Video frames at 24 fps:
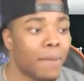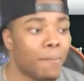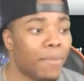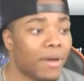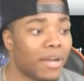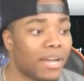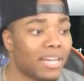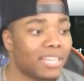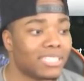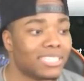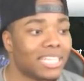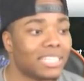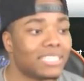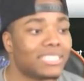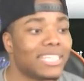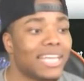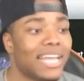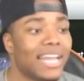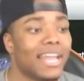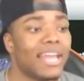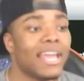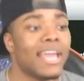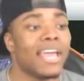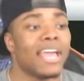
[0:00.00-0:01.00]
because they
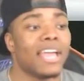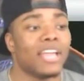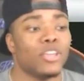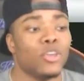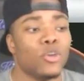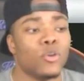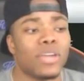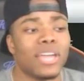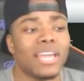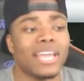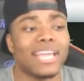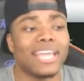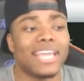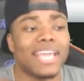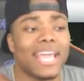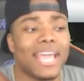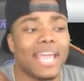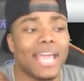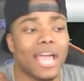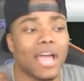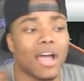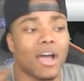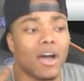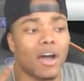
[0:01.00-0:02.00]
said you can
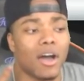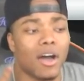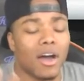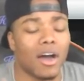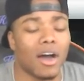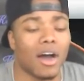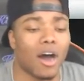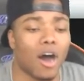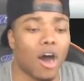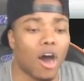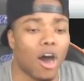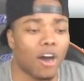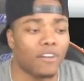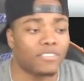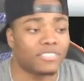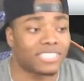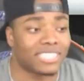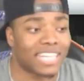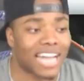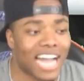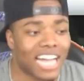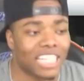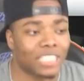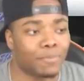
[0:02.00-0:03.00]
get a, a
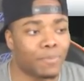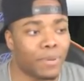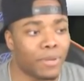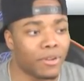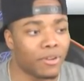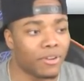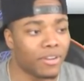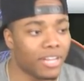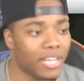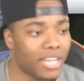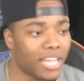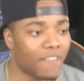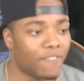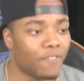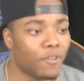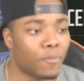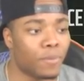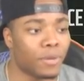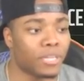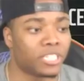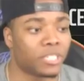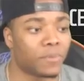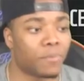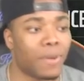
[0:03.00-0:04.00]
offsides penalty if you
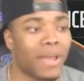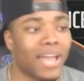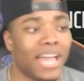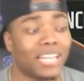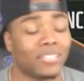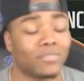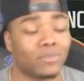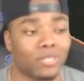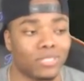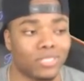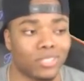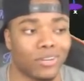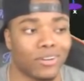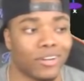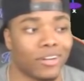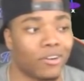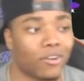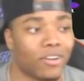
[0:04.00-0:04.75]
pitch your pass rush on